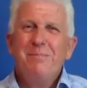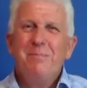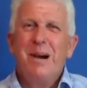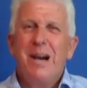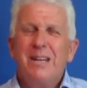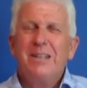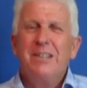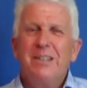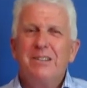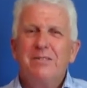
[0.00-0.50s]

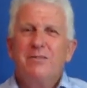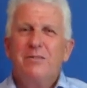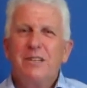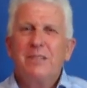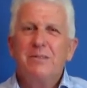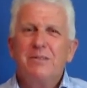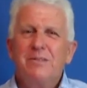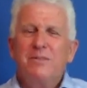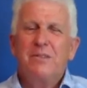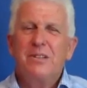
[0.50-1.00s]
but
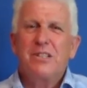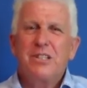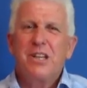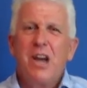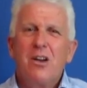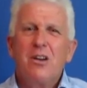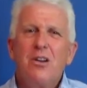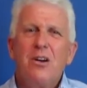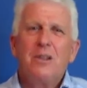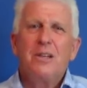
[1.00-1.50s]
for
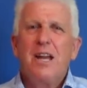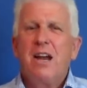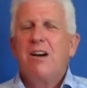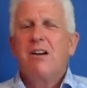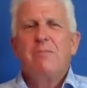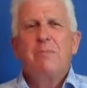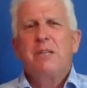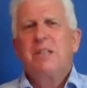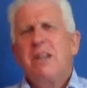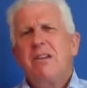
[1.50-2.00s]
so long
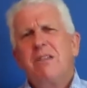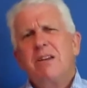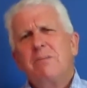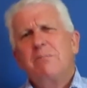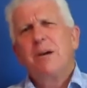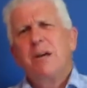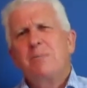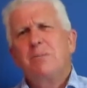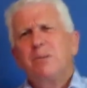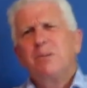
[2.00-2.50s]
now I've been hearing
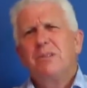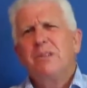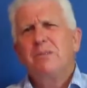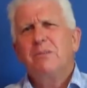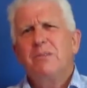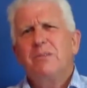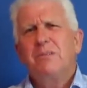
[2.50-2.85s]
people